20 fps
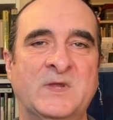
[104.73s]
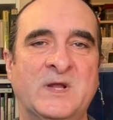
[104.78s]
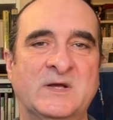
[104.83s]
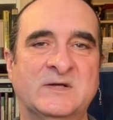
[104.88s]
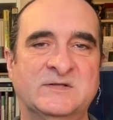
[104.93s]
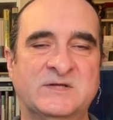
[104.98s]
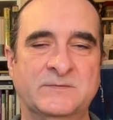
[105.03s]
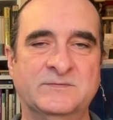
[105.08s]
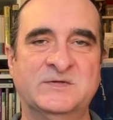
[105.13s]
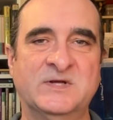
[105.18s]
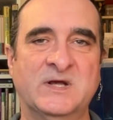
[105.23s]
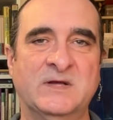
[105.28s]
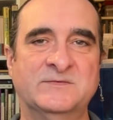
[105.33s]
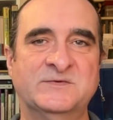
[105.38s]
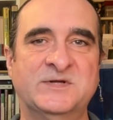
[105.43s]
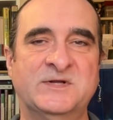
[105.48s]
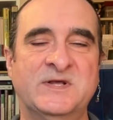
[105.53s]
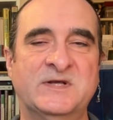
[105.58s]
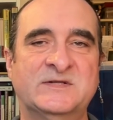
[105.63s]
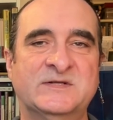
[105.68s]

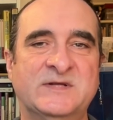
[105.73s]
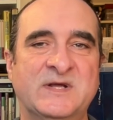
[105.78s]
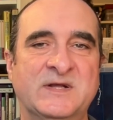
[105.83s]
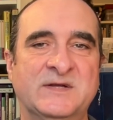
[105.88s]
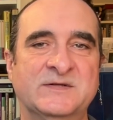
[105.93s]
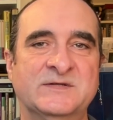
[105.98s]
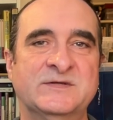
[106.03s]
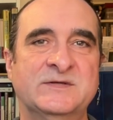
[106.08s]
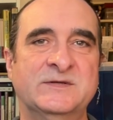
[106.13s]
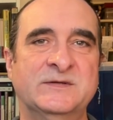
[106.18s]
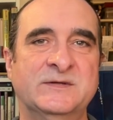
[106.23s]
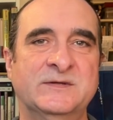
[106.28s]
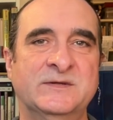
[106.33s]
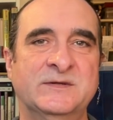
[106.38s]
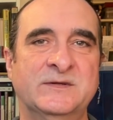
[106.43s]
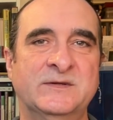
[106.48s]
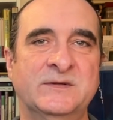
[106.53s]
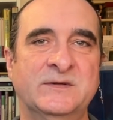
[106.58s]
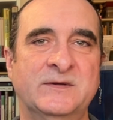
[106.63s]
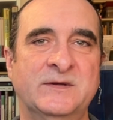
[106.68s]
sometimes to the extent
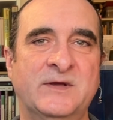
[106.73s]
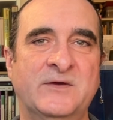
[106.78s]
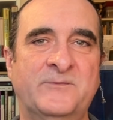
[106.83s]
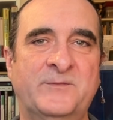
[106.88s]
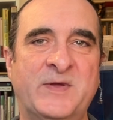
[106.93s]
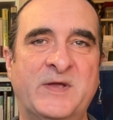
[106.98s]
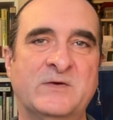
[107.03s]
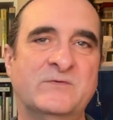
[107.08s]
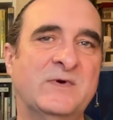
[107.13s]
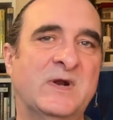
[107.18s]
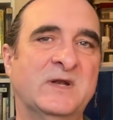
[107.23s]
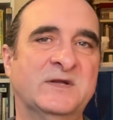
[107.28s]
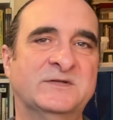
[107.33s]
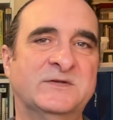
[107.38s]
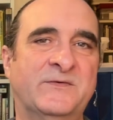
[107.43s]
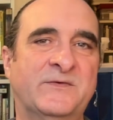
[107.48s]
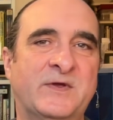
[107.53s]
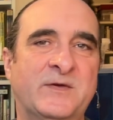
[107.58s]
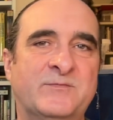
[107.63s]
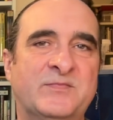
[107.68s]
of being
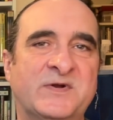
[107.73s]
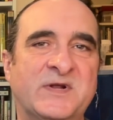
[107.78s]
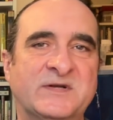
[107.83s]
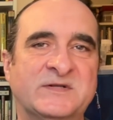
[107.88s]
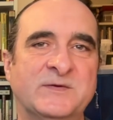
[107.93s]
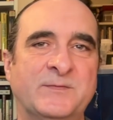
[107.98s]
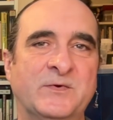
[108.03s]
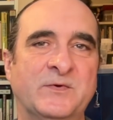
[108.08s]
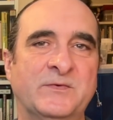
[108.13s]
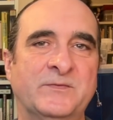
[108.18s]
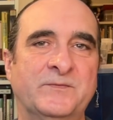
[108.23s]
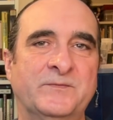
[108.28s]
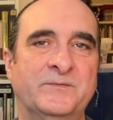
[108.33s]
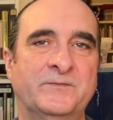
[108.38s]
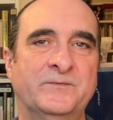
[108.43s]
relatively predictable.